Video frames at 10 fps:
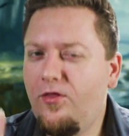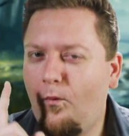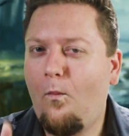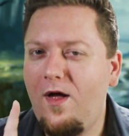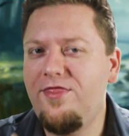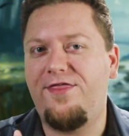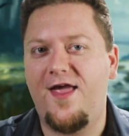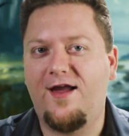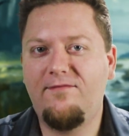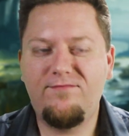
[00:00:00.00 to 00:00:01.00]
The one
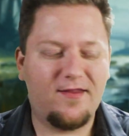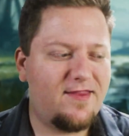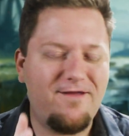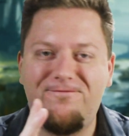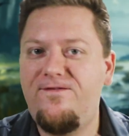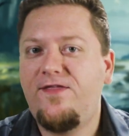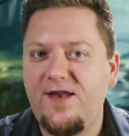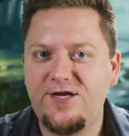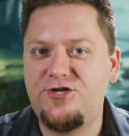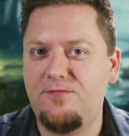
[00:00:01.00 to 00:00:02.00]
thing that the fifth
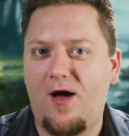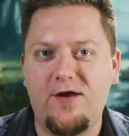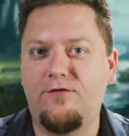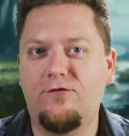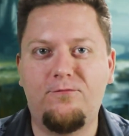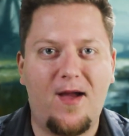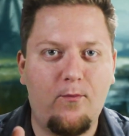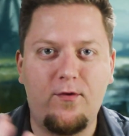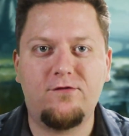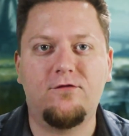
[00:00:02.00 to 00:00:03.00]
edition modules by
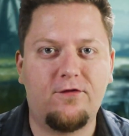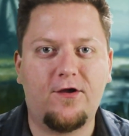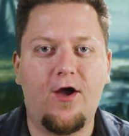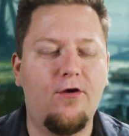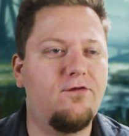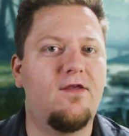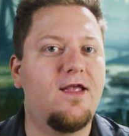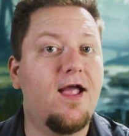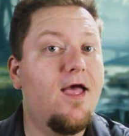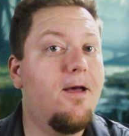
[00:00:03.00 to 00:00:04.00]
Wizards of the Coast and
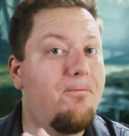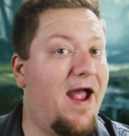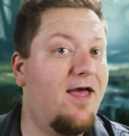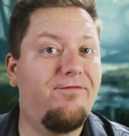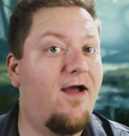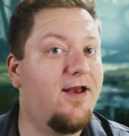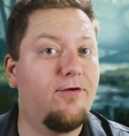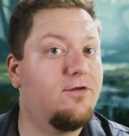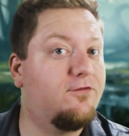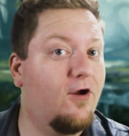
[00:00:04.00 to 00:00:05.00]
the
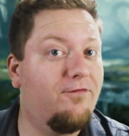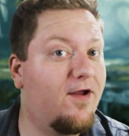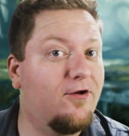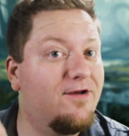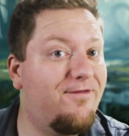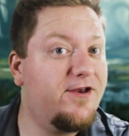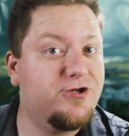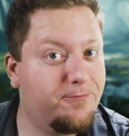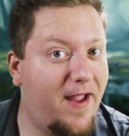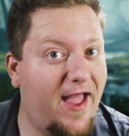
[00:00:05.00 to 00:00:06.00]
Pathfinder and Starfinder
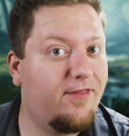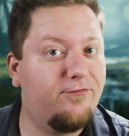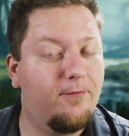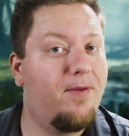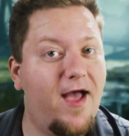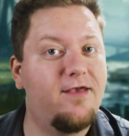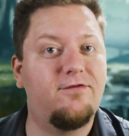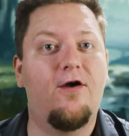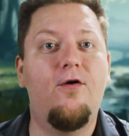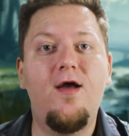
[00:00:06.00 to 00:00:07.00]
adventure paths from
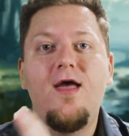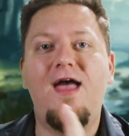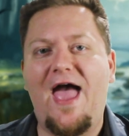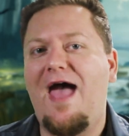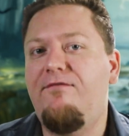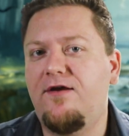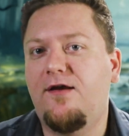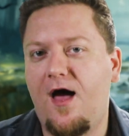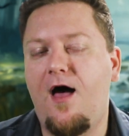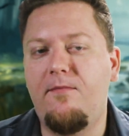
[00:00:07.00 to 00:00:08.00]
Paizo have in
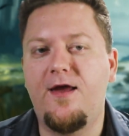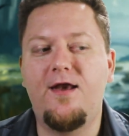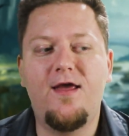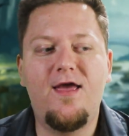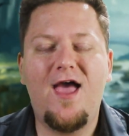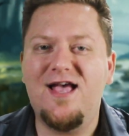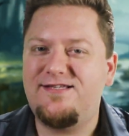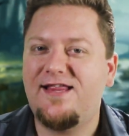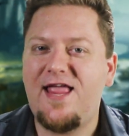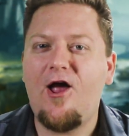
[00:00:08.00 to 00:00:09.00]
common is
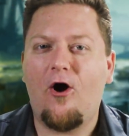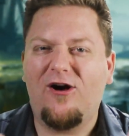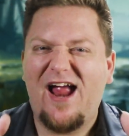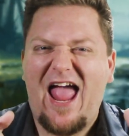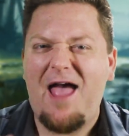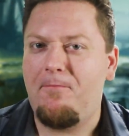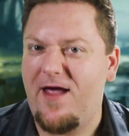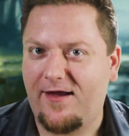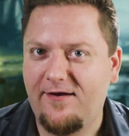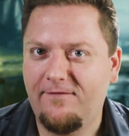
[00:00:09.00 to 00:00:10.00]
that they are
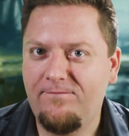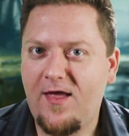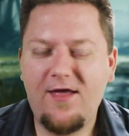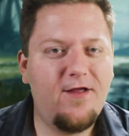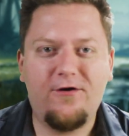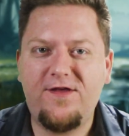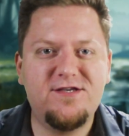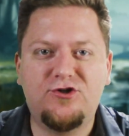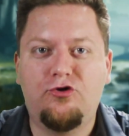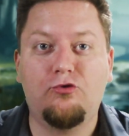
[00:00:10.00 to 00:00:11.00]
epic. They are
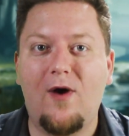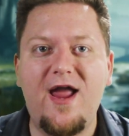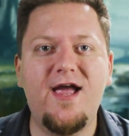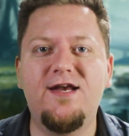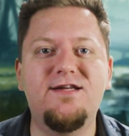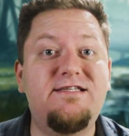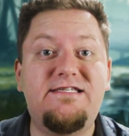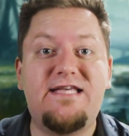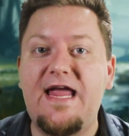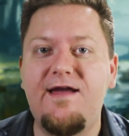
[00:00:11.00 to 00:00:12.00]
these grand
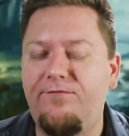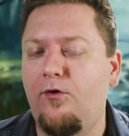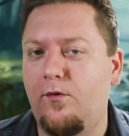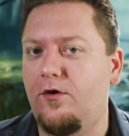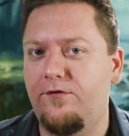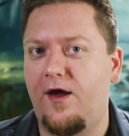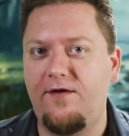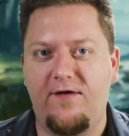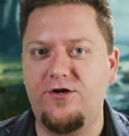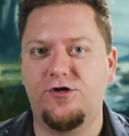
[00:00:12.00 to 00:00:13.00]
save-the-world
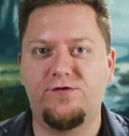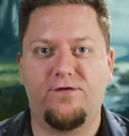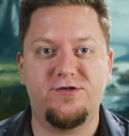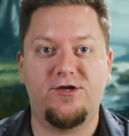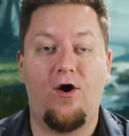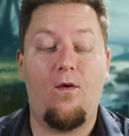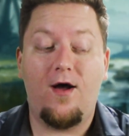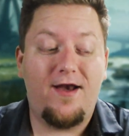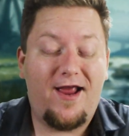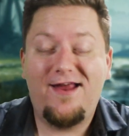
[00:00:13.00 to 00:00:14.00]
adventures for us to go
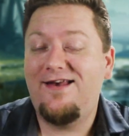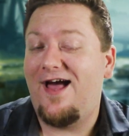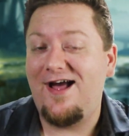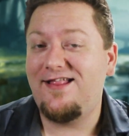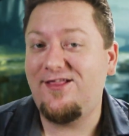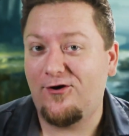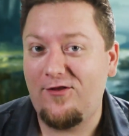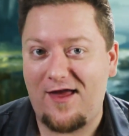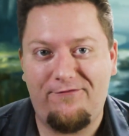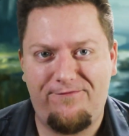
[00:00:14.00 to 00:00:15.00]
on, and I think they're a
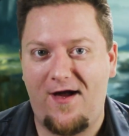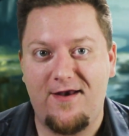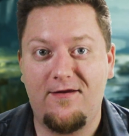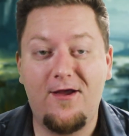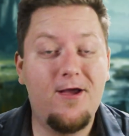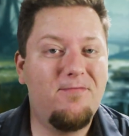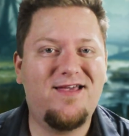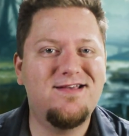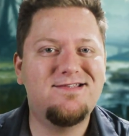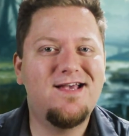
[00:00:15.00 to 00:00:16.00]
lot of fun
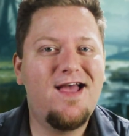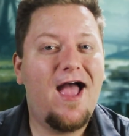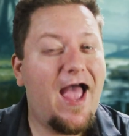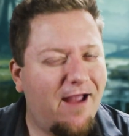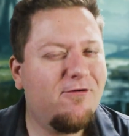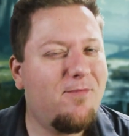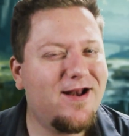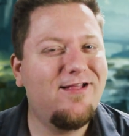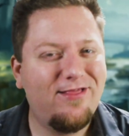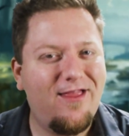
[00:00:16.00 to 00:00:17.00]
because
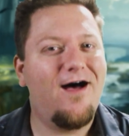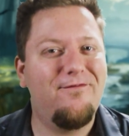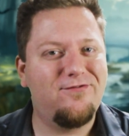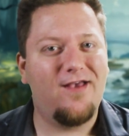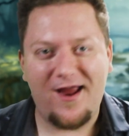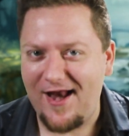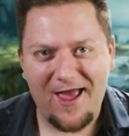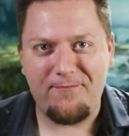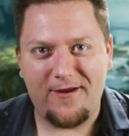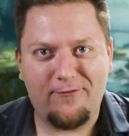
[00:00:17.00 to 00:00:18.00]
everybody loves an
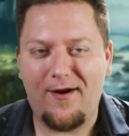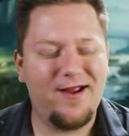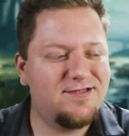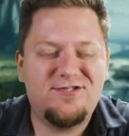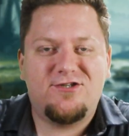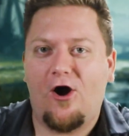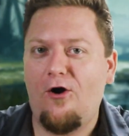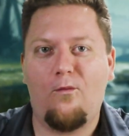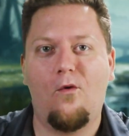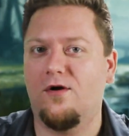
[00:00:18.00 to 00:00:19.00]
epic, right?
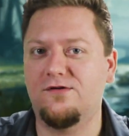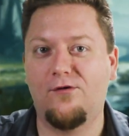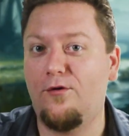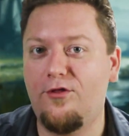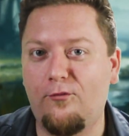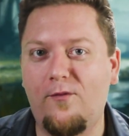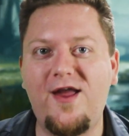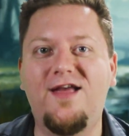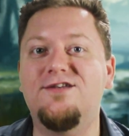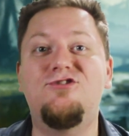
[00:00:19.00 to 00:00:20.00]
Star Wars, Lord of the
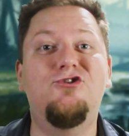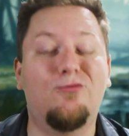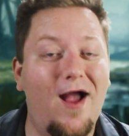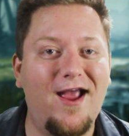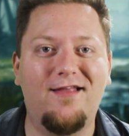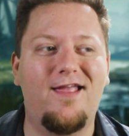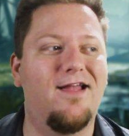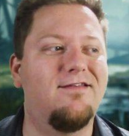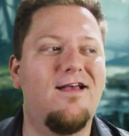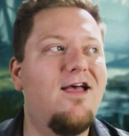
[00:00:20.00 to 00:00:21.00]
Rings,
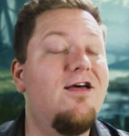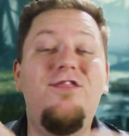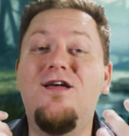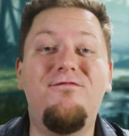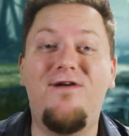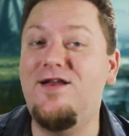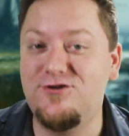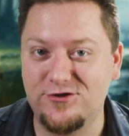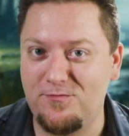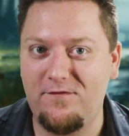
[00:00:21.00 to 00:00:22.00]
Dragonlance, the
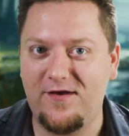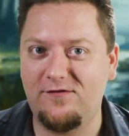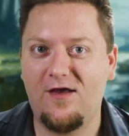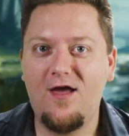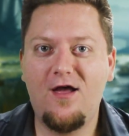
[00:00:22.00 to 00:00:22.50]
Avengers movies.